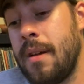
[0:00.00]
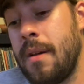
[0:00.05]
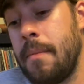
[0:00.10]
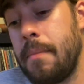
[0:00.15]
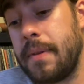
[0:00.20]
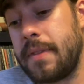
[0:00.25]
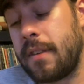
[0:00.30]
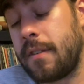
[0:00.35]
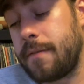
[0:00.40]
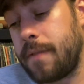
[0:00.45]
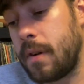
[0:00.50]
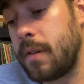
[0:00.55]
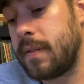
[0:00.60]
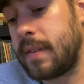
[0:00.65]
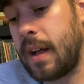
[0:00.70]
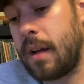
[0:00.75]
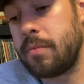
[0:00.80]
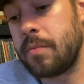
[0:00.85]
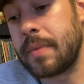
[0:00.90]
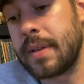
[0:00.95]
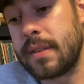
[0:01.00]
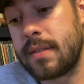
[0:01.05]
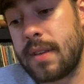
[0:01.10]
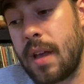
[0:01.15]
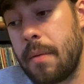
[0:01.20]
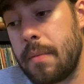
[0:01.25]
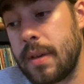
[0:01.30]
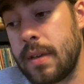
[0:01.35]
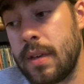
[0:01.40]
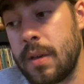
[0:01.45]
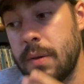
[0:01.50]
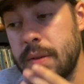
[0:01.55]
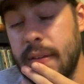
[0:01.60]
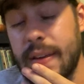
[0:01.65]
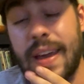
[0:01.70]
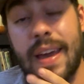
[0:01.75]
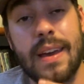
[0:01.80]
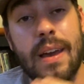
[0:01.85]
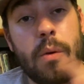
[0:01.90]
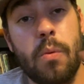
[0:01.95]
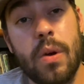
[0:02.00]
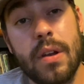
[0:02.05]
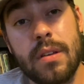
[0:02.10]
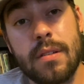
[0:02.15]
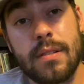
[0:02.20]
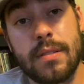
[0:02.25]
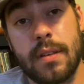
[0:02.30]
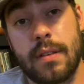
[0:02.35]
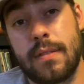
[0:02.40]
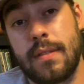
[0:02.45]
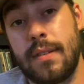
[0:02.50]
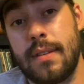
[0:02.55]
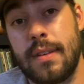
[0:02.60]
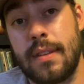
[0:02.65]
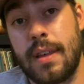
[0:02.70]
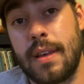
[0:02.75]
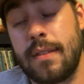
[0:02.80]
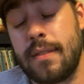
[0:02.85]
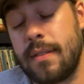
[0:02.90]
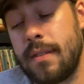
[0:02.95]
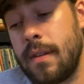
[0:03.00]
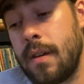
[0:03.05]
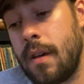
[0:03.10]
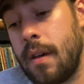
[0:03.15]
But this first album he sent me, he was like, hey, I want you to listen to this.